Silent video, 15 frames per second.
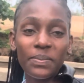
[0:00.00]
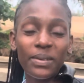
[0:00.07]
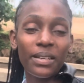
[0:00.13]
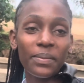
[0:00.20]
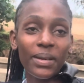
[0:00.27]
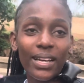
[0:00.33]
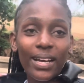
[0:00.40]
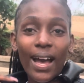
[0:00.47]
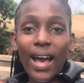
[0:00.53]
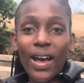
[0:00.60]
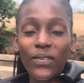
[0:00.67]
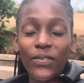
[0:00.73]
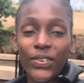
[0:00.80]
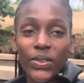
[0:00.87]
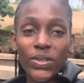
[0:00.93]
Mick Mick
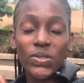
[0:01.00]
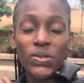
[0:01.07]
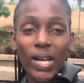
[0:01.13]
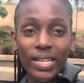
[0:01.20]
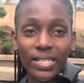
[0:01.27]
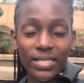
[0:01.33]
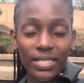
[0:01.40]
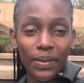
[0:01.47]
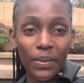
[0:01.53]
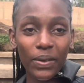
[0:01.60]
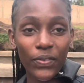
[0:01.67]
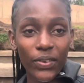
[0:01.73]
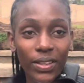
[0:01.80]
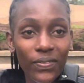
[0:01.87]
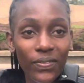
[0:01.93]
for those who are seeing me for the